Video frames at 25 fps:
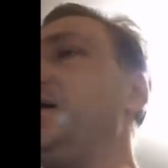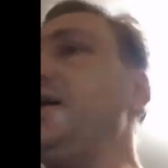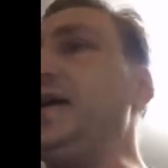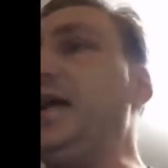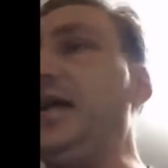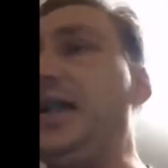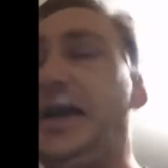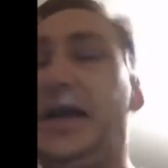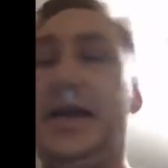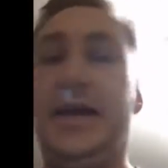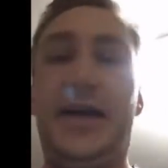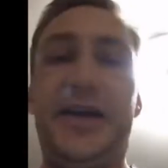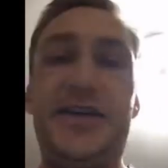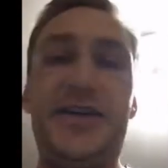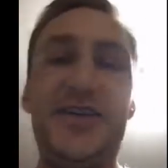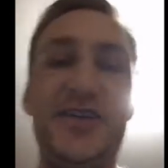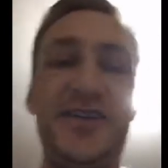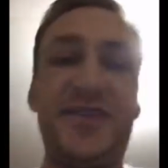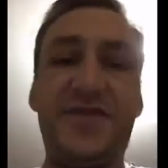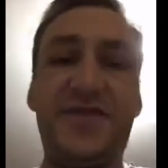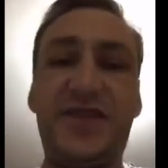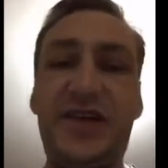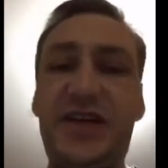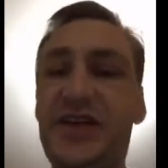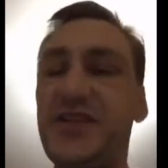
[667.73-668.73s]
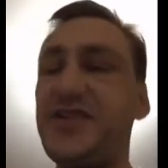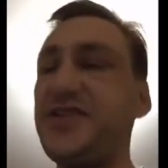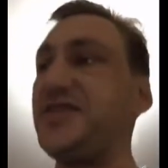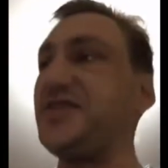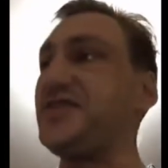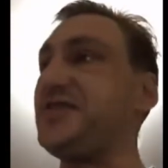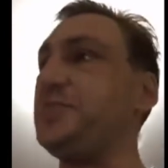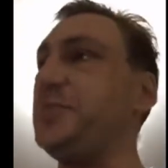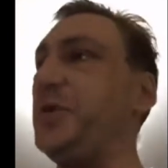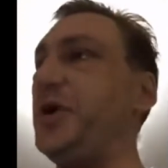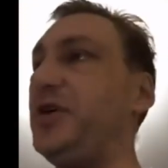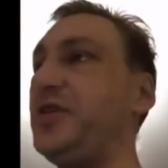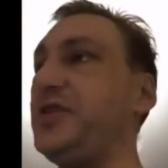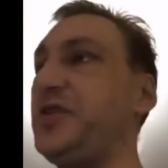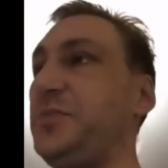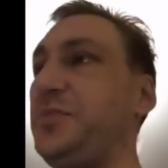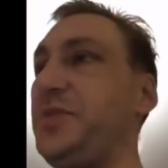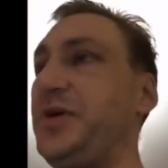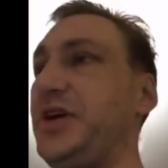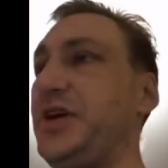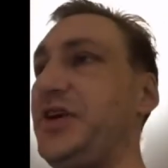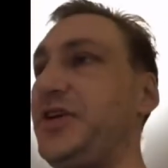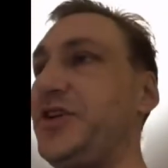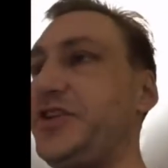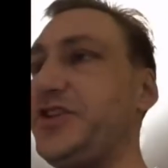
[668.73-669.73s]
And I just finished a small
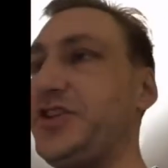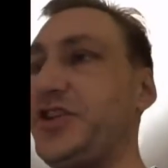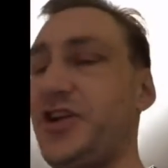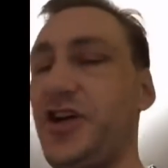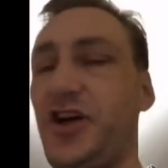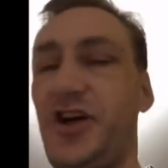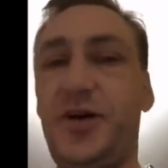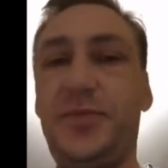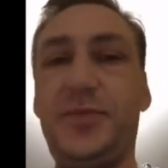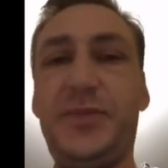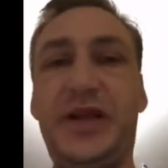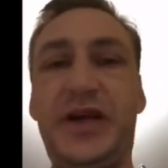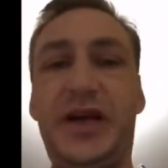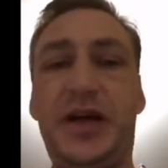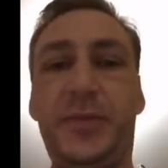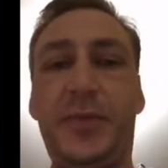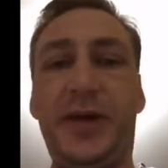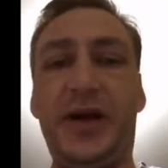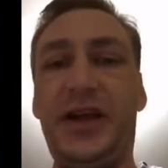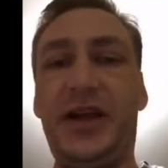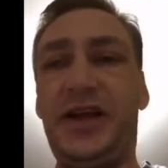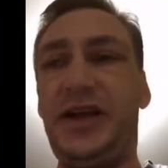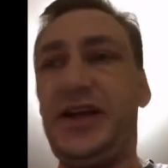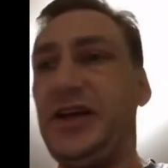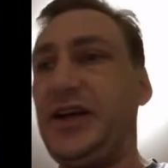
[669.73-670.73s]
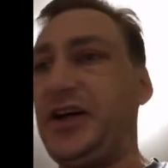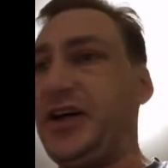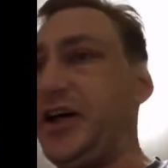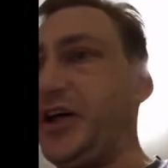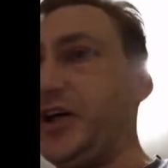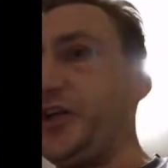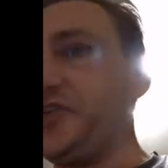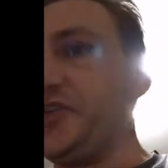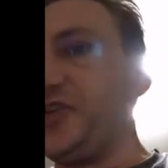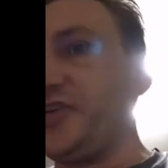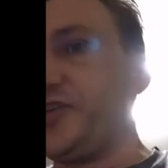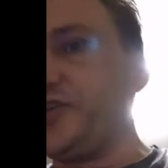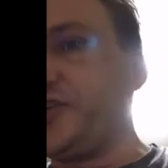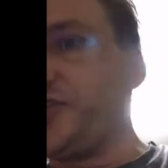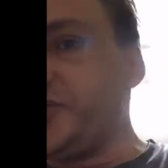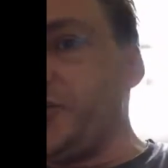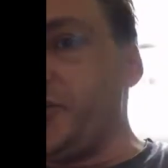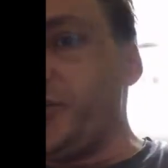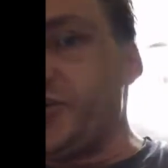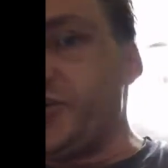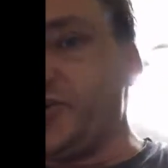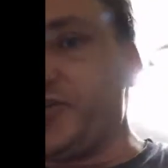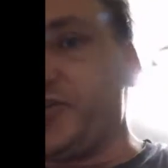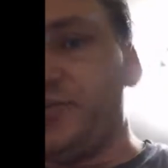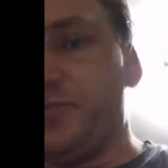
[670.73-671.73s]
computer job that I might get $100 or
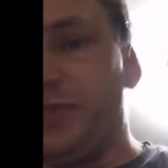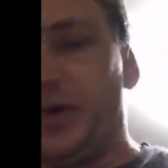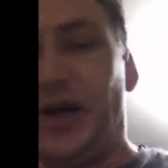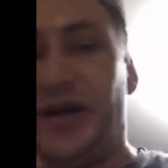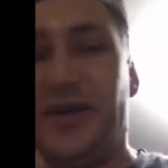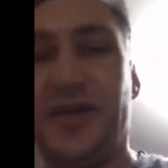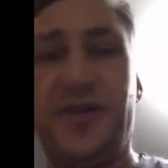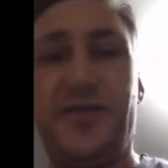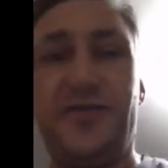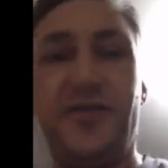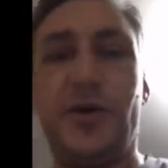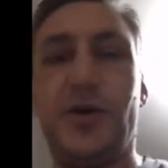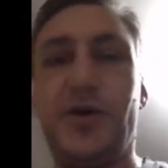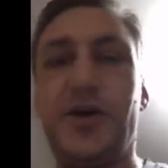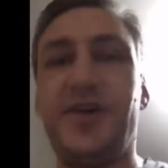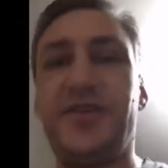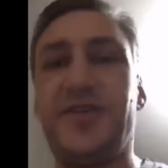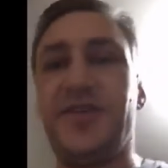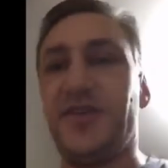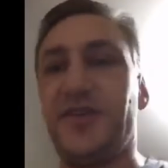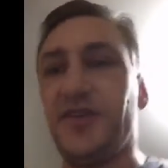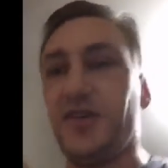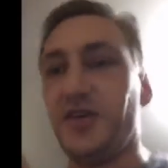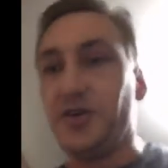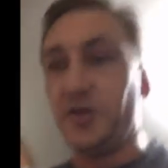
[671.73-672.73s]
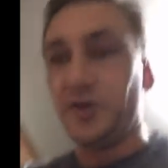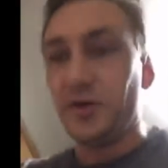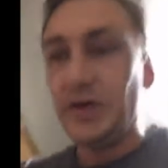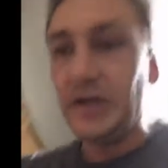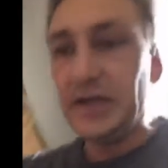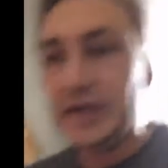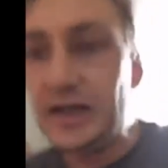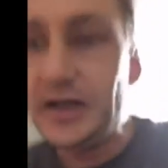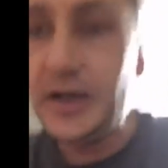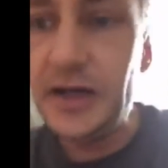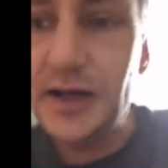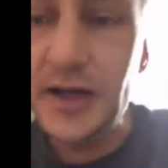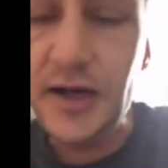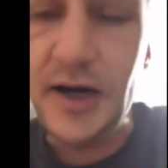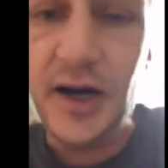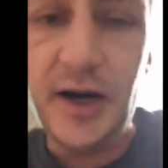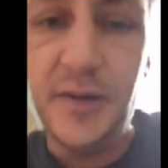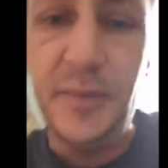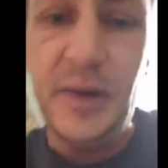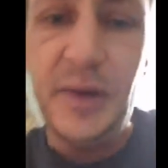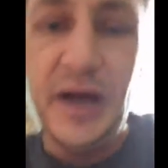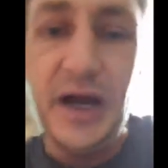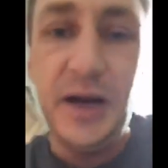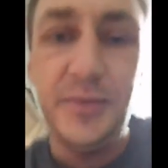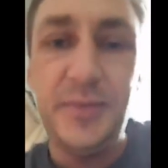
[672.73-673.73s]
$200 for, so
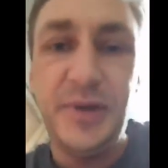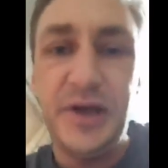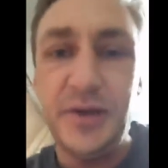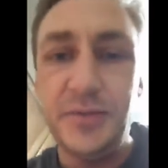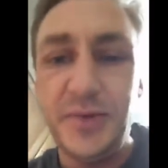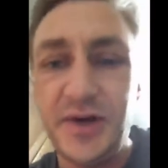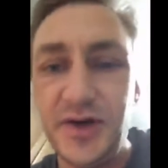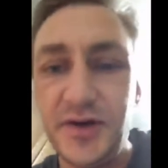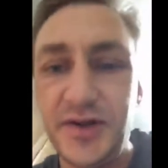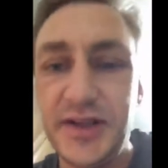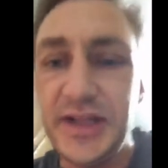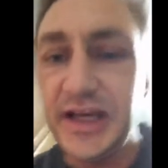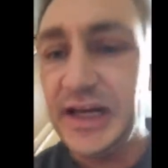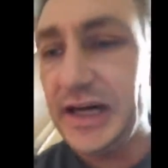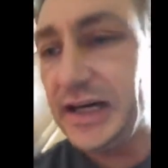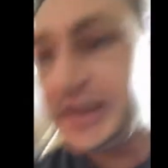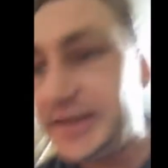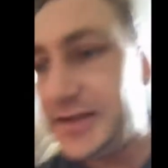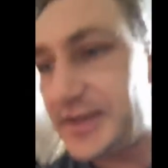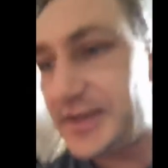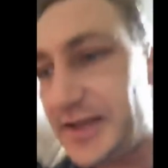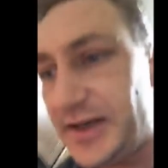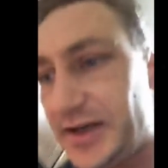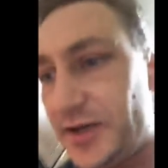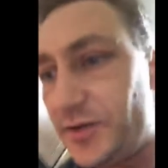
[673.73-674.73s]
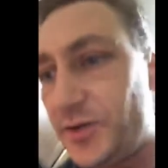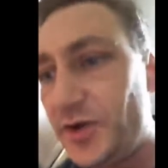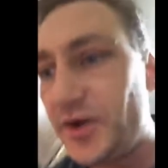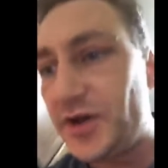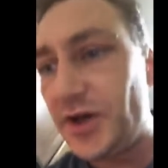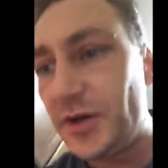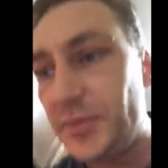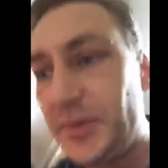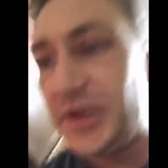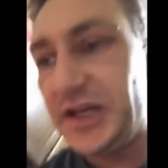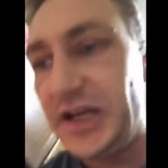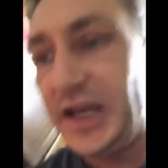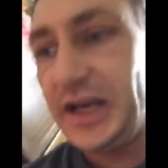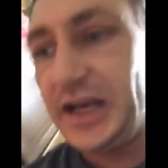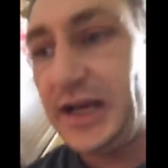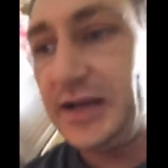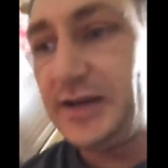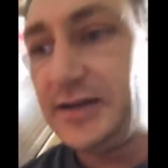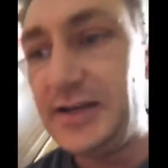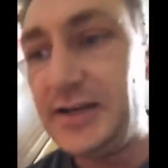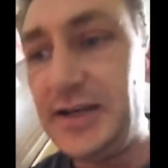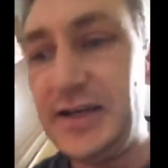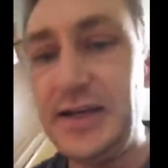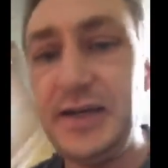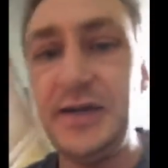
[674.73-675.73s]
I'm happy about that. That will come in
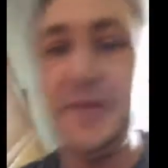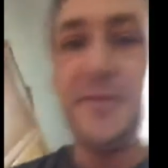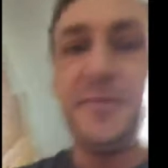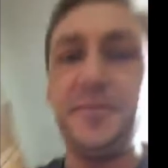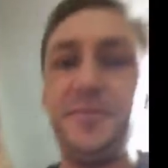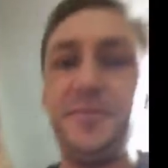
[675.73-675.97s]
handy.